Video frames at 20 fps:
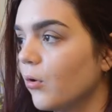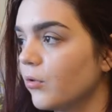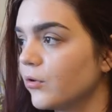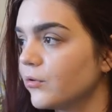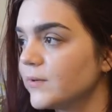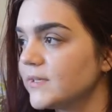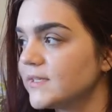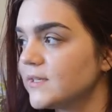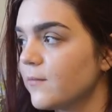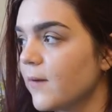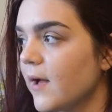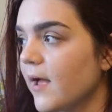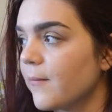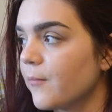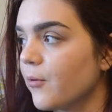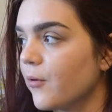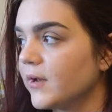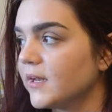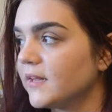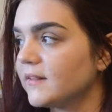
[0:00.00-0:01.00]
Only reason why I'm
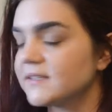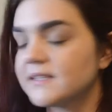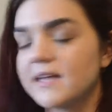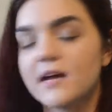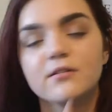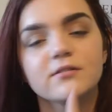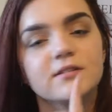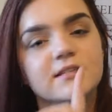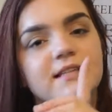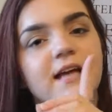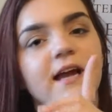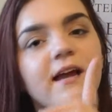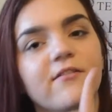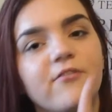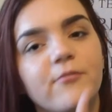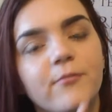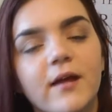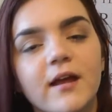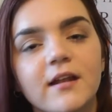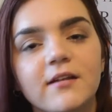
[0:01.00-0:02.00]
pointing this out because I have
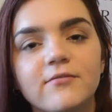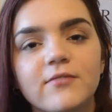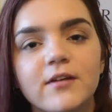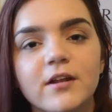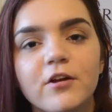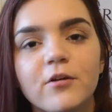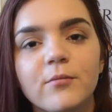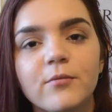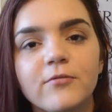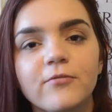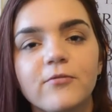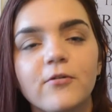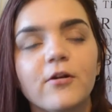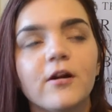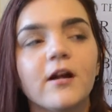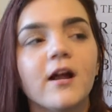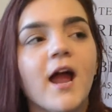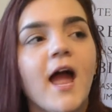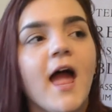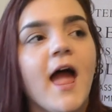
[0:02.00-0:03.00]
made a video
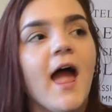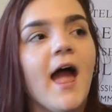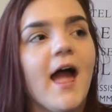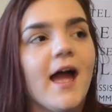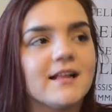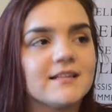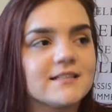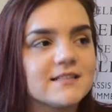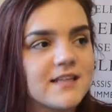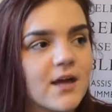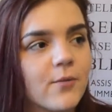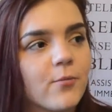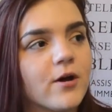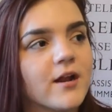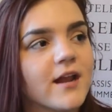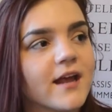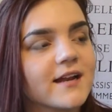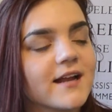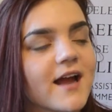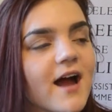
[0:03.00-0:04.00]
before and someone
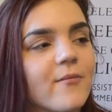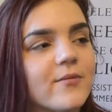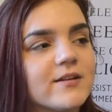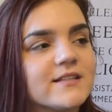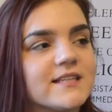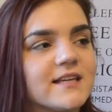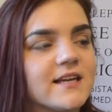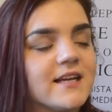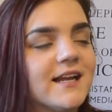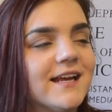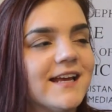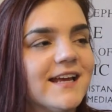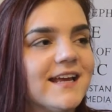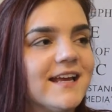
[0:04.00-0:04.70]
had commented,